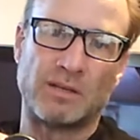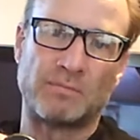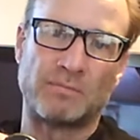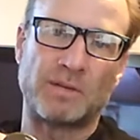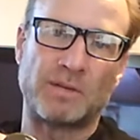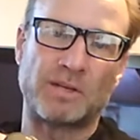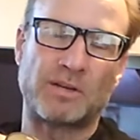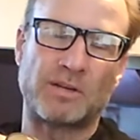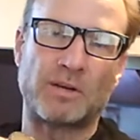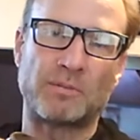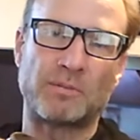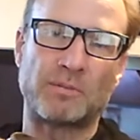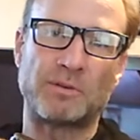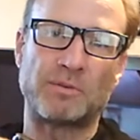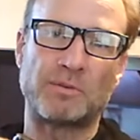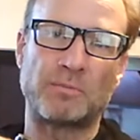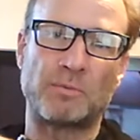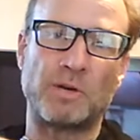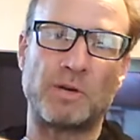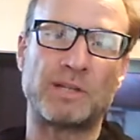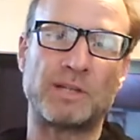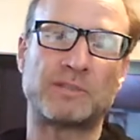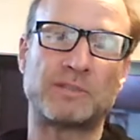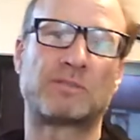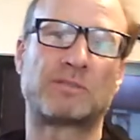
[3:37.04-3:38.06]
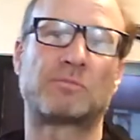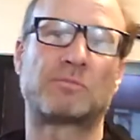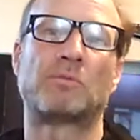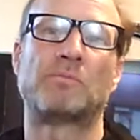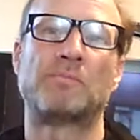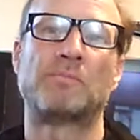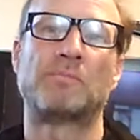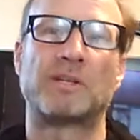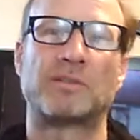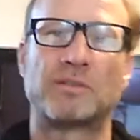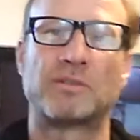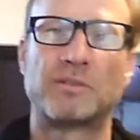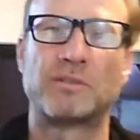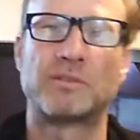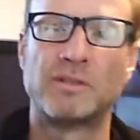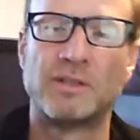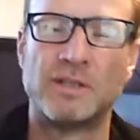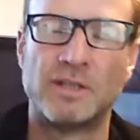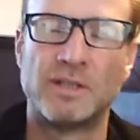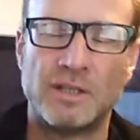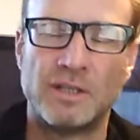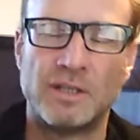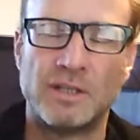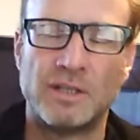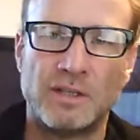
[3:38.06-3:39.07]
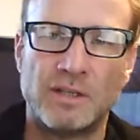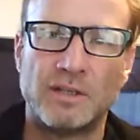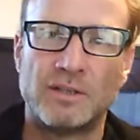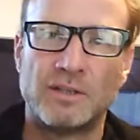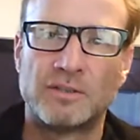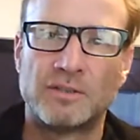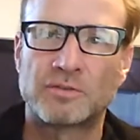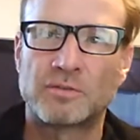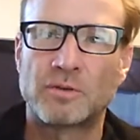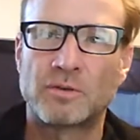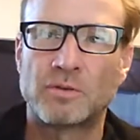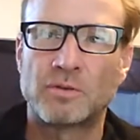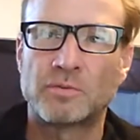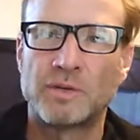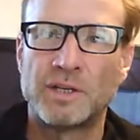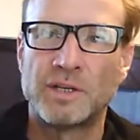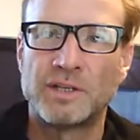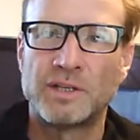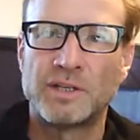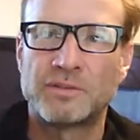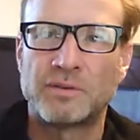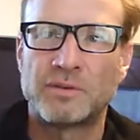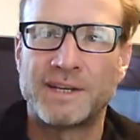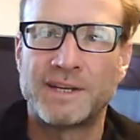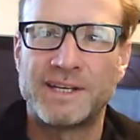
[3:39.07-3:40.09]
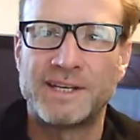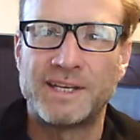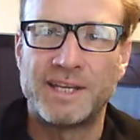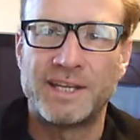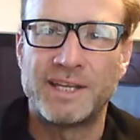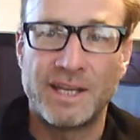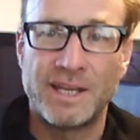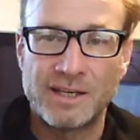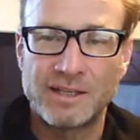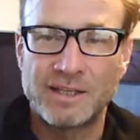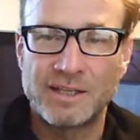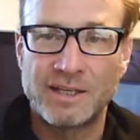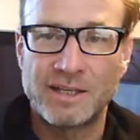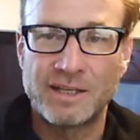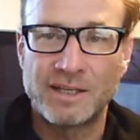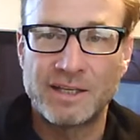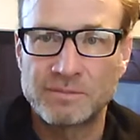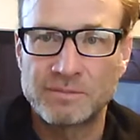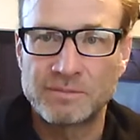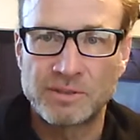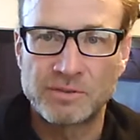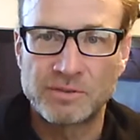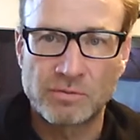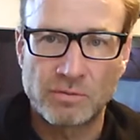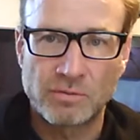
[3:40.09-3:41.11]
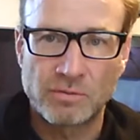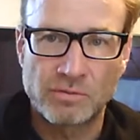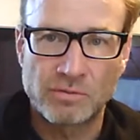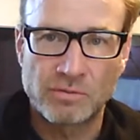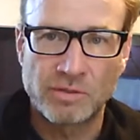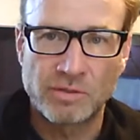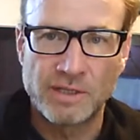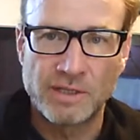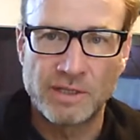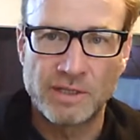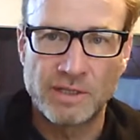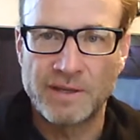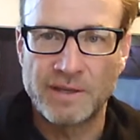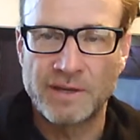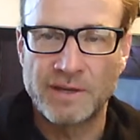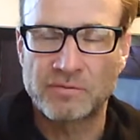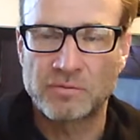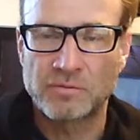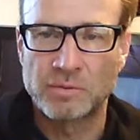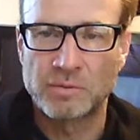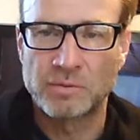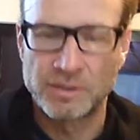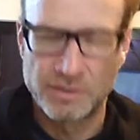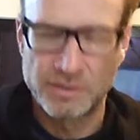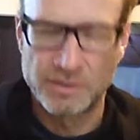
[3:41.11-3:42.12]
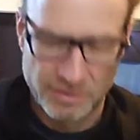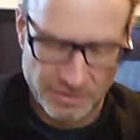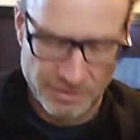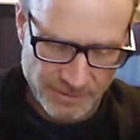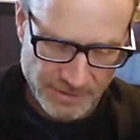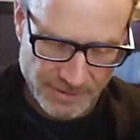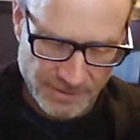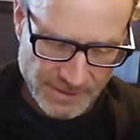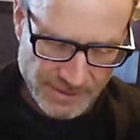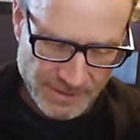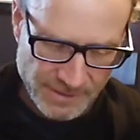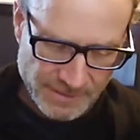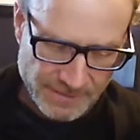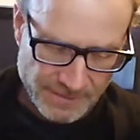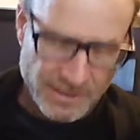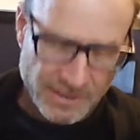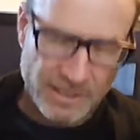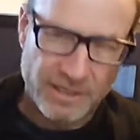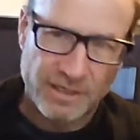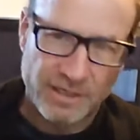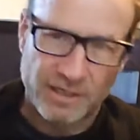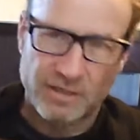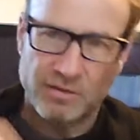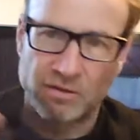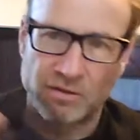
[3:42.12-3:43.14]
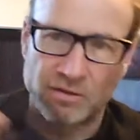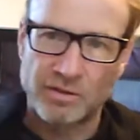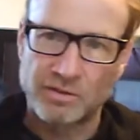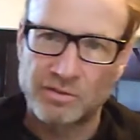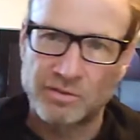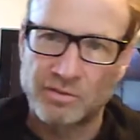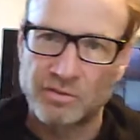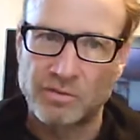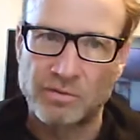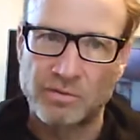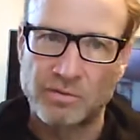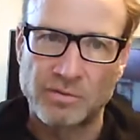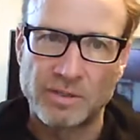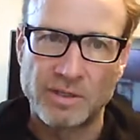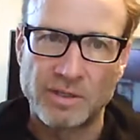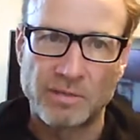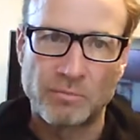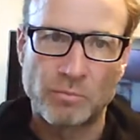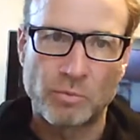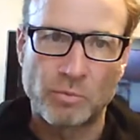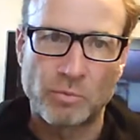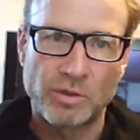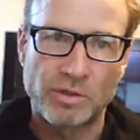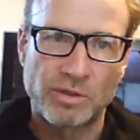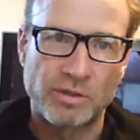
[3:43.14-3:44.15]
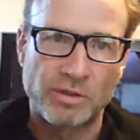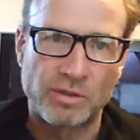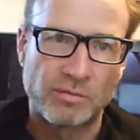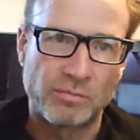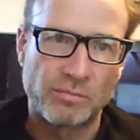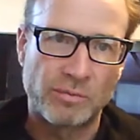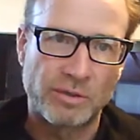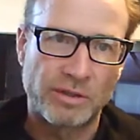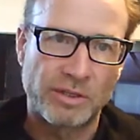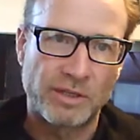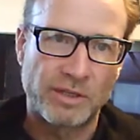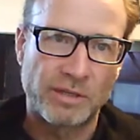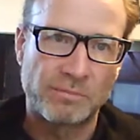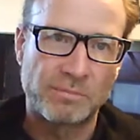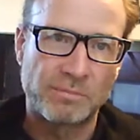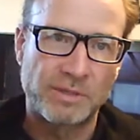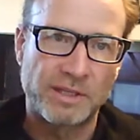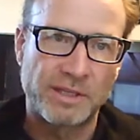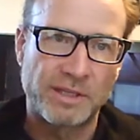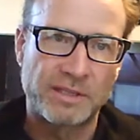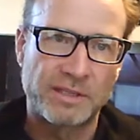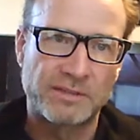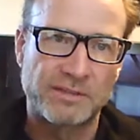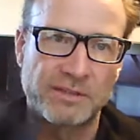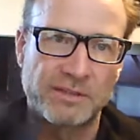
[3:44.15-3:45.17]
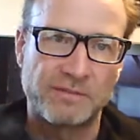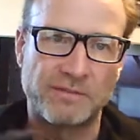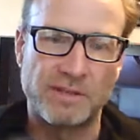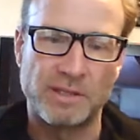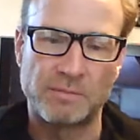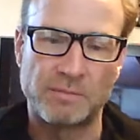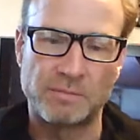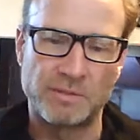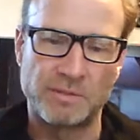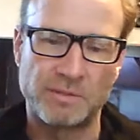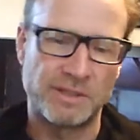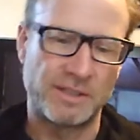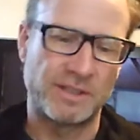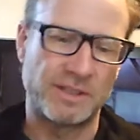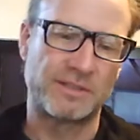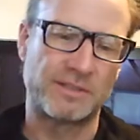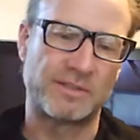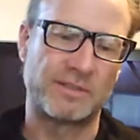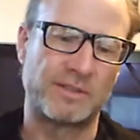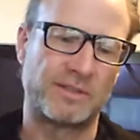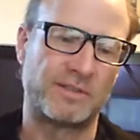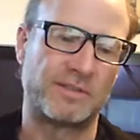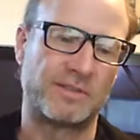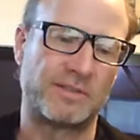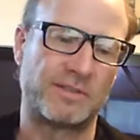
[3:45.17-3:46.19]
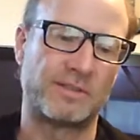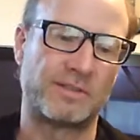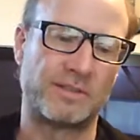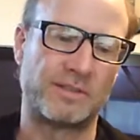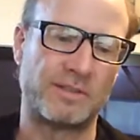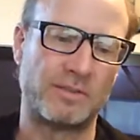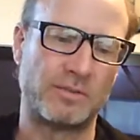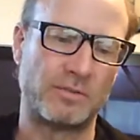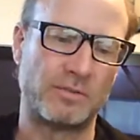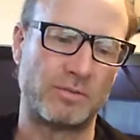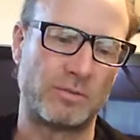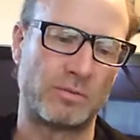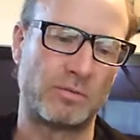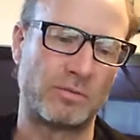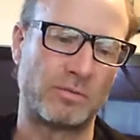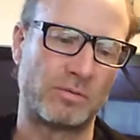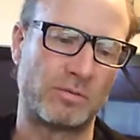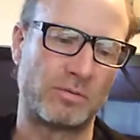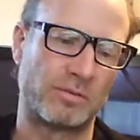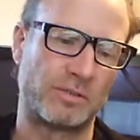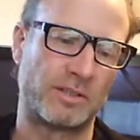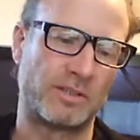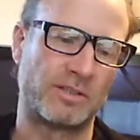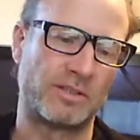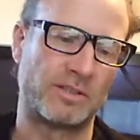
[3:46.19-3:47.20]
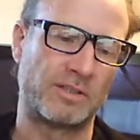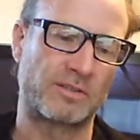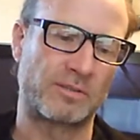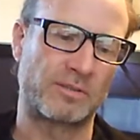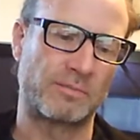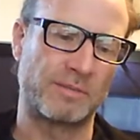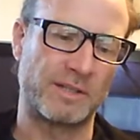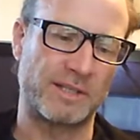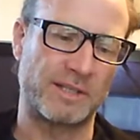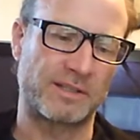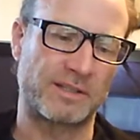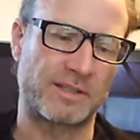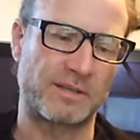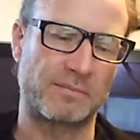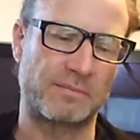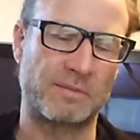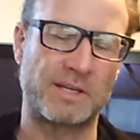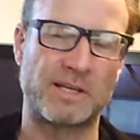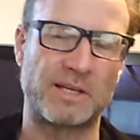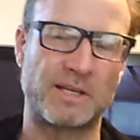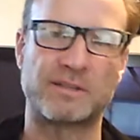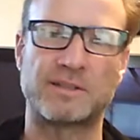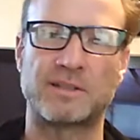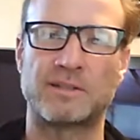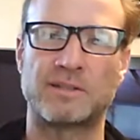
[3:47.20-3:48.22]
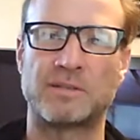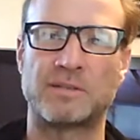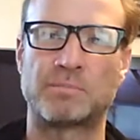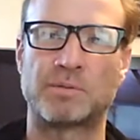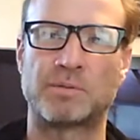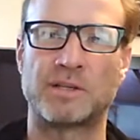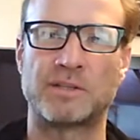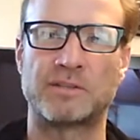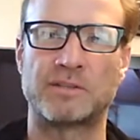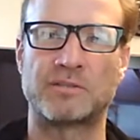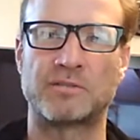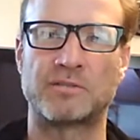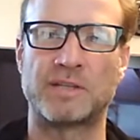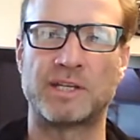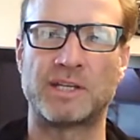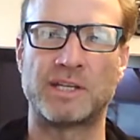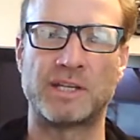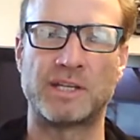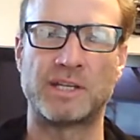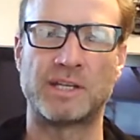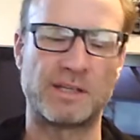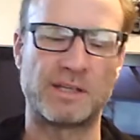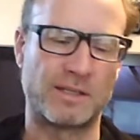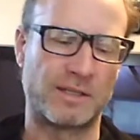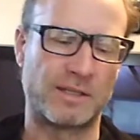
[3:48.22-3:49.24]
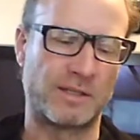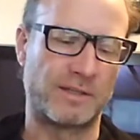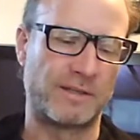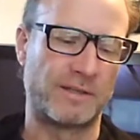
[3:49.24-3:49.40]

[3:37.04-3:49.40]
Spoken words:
My Garmin watch will measure stroke rate, so I can analyze my stroke rate afterwards. I also am working with a company that's developing this. This is a new instrument that's coming out that you put on your hand.